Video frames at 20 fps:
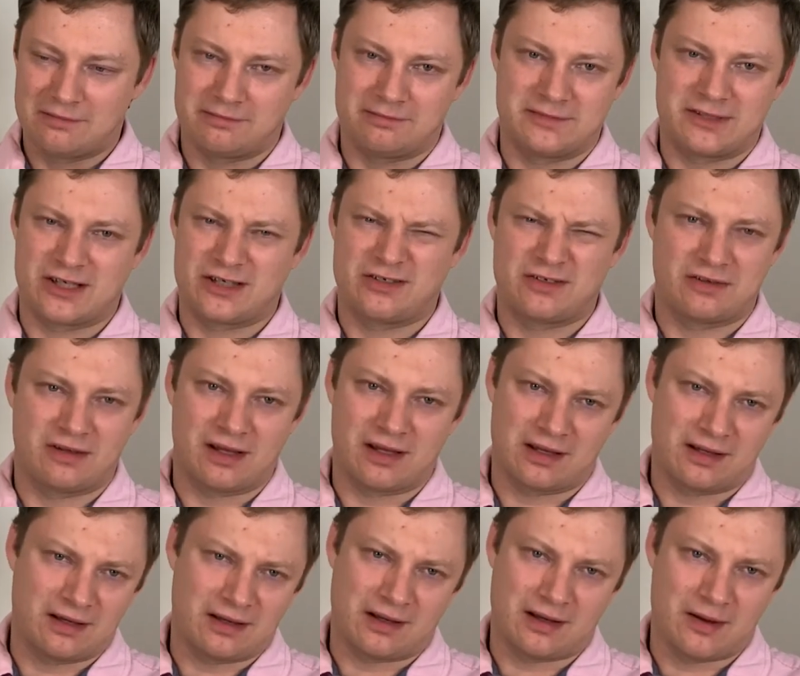Just
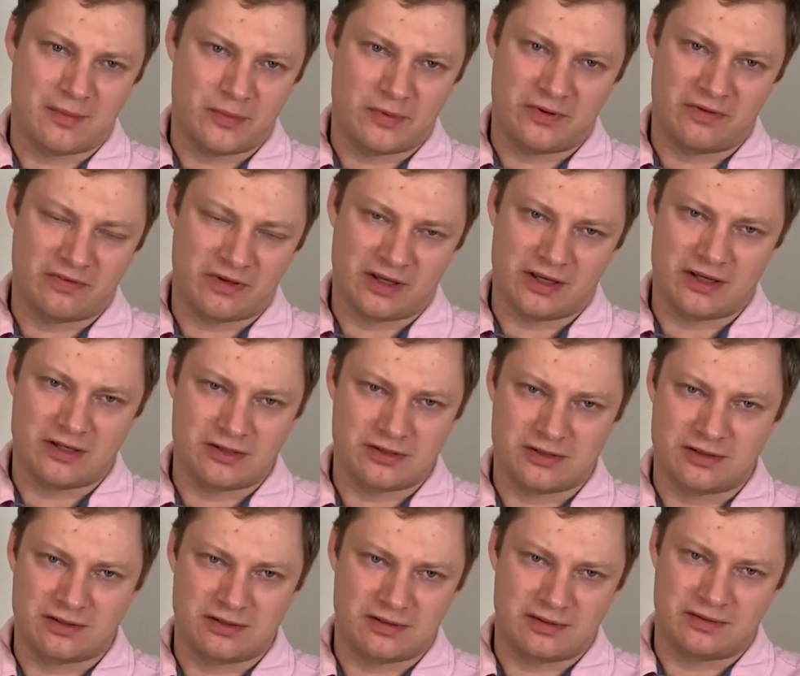like in a couple of
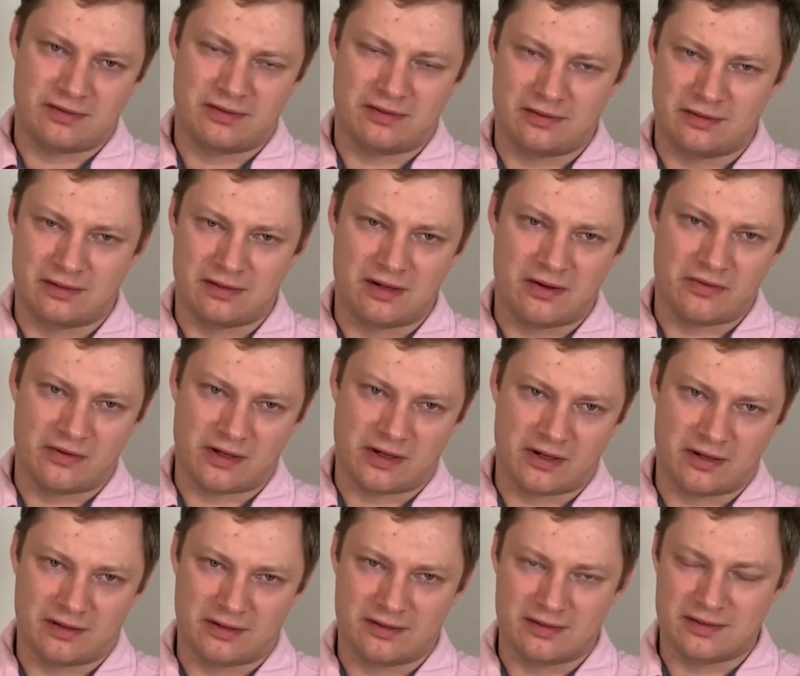occasions, the other
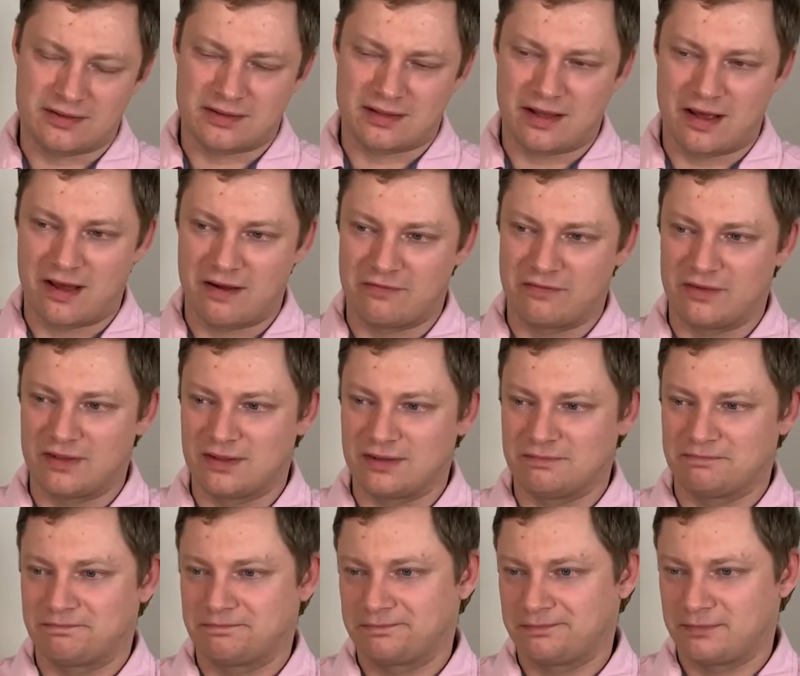characters have the
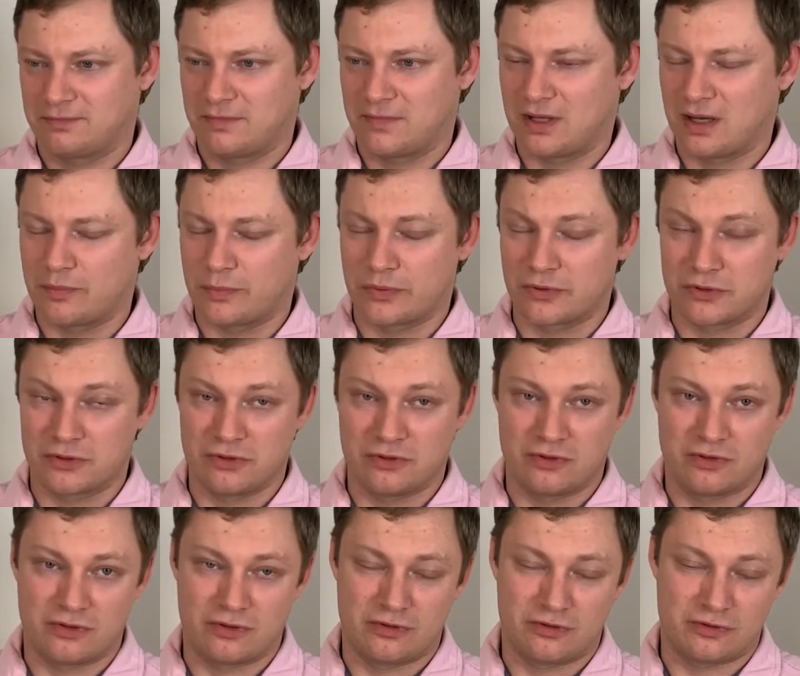
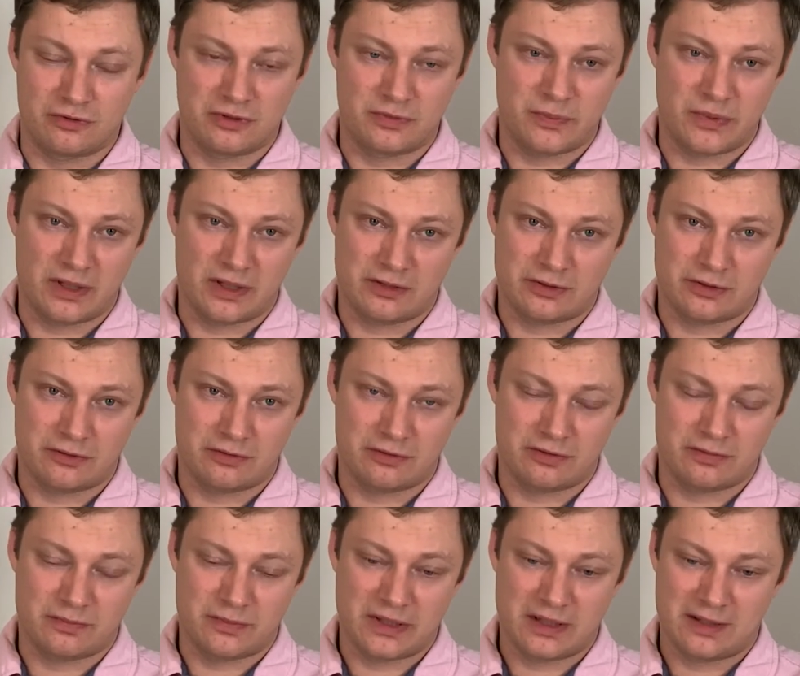opportunity to speak, so to
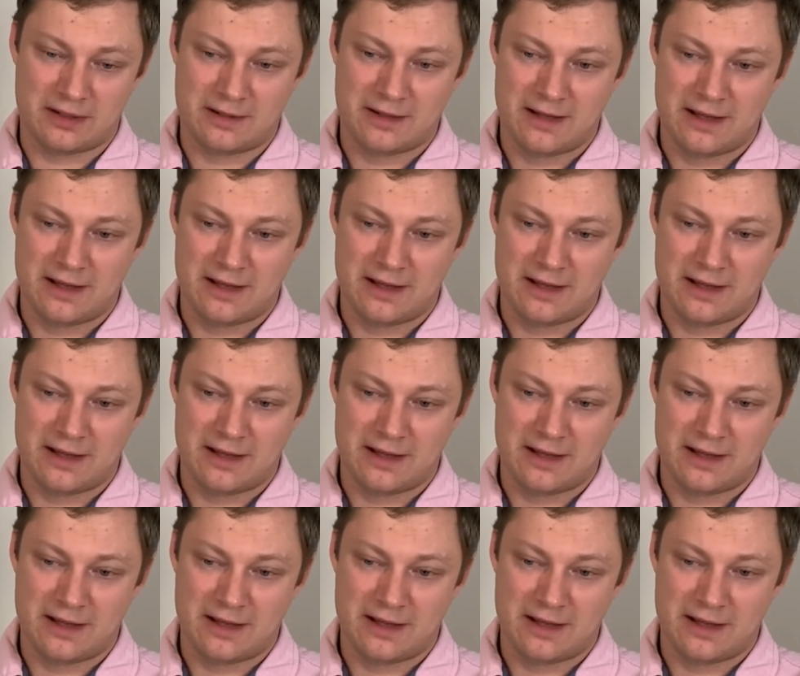speak.